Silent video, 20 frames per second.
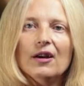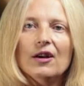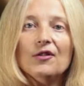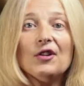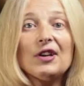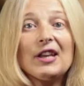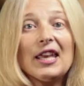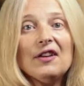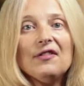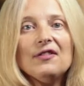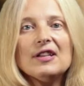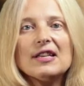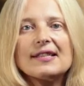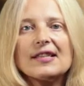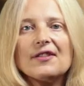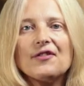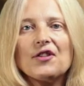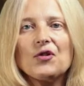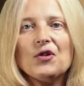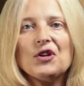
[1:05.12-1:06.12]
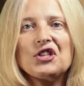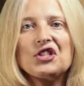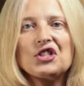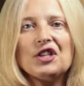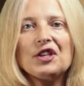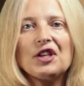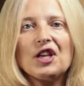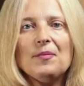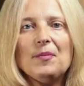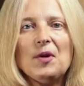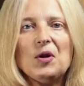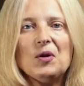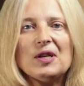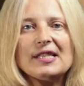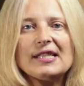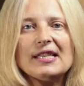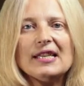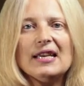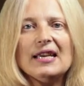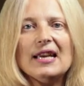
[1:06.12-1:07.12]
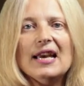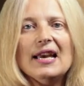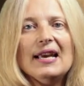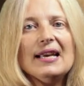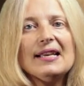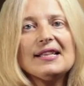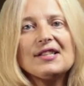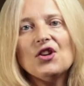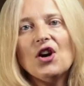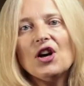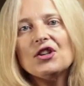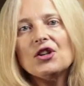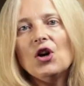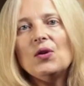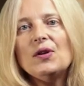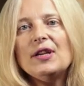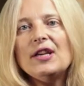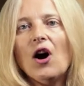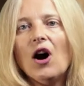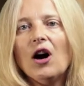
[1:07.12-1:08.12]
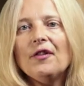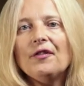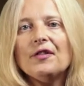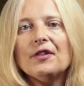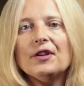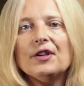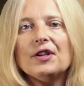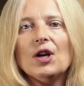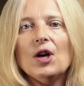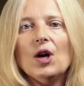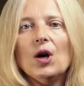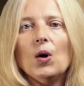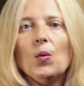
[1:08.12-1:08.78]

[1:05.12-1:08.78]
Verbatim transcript: Forgiveness in the Christian community is not only offered